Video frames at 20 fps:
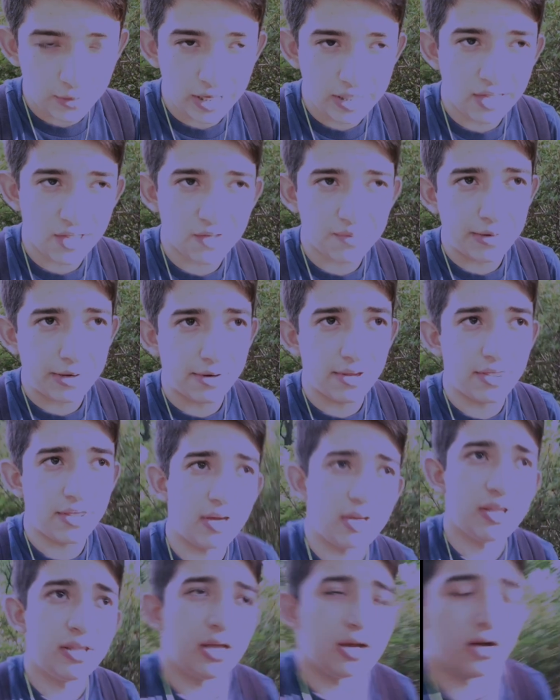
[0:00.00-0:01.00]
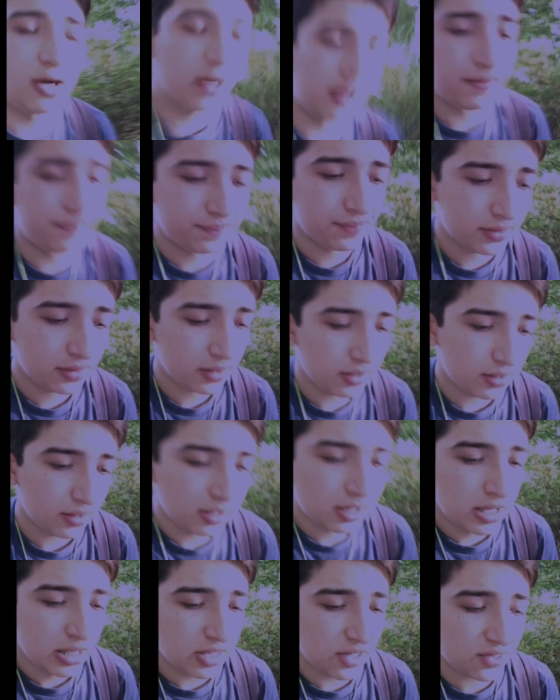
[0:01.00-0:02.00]
why that's a marathon.
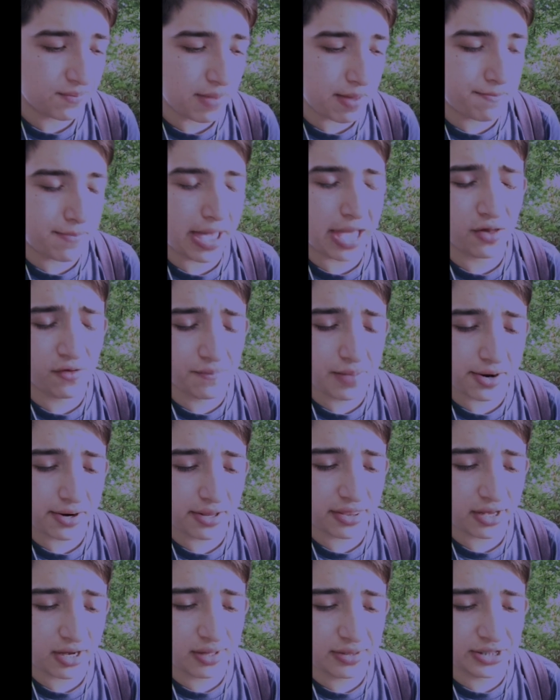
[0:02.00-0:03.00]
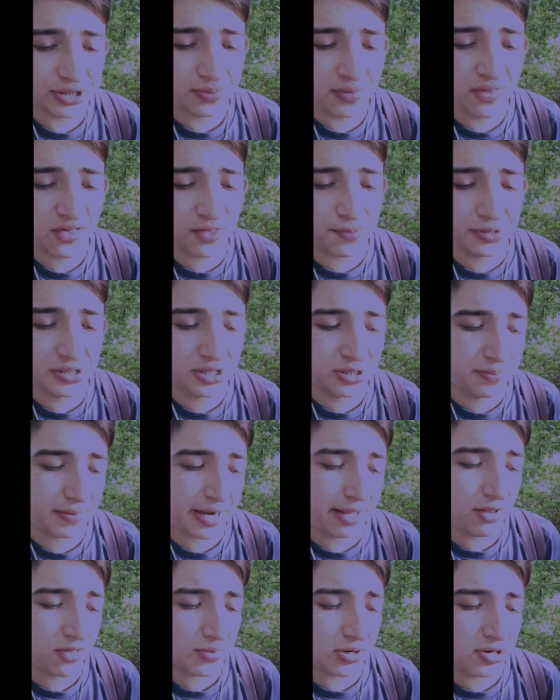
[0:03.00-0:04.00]
That's a battle marathon, the 26.2
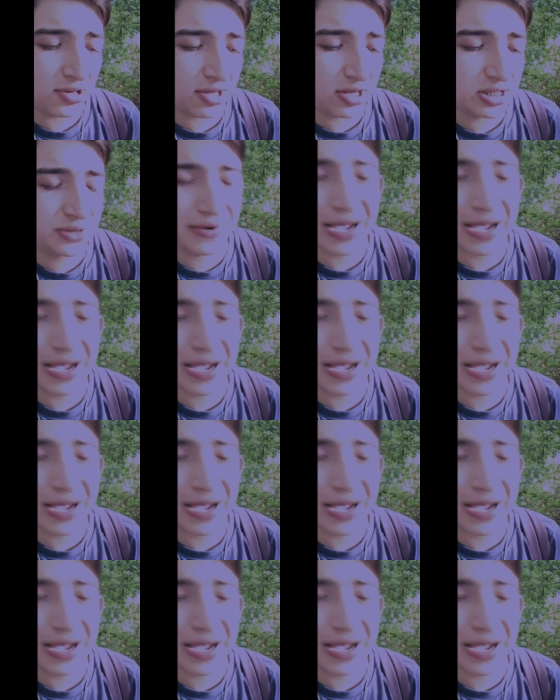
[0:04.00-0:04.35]
miles marathon